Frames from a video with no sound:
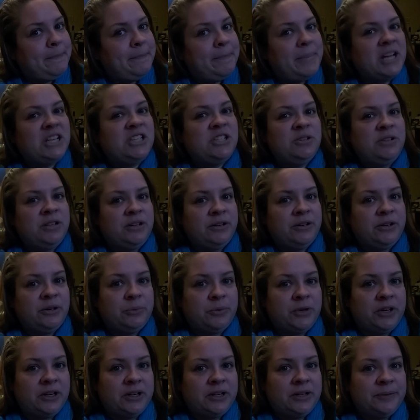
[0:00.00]
But do your inner
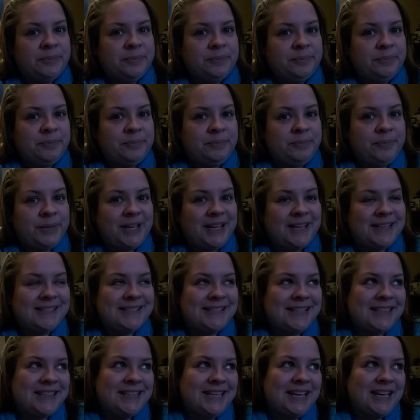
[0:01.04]
work. Because
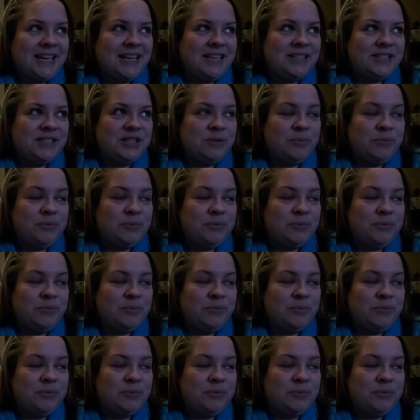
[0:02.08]
the thing is,